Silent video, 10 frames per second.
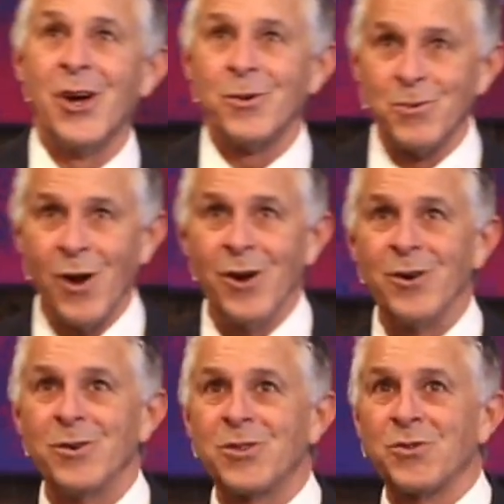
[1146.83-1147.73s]

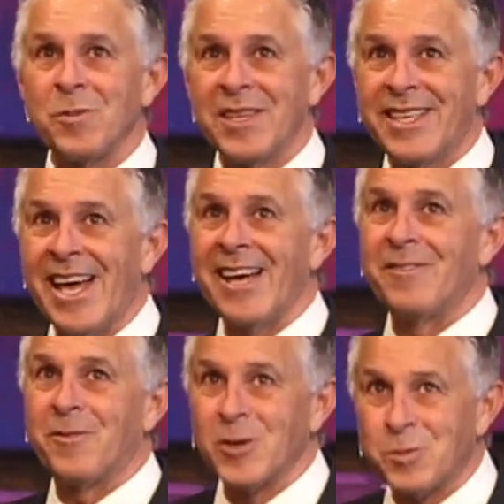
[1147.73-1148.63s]
rose from the dead.
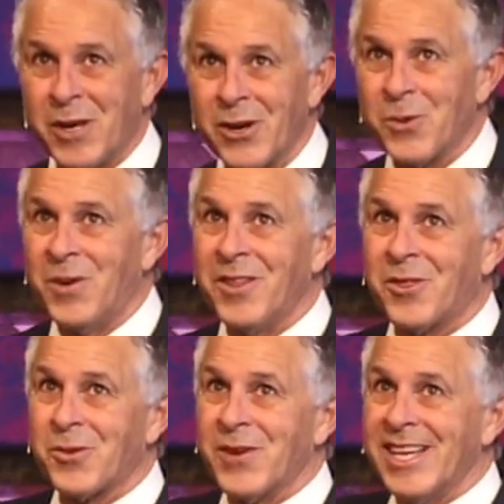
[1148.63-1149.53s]
1 Peter
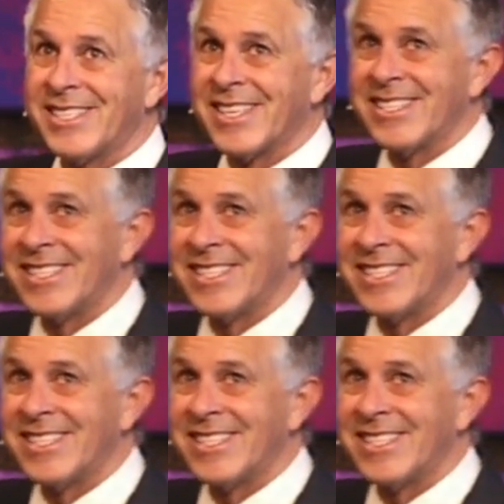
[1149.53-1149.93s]
1:3 says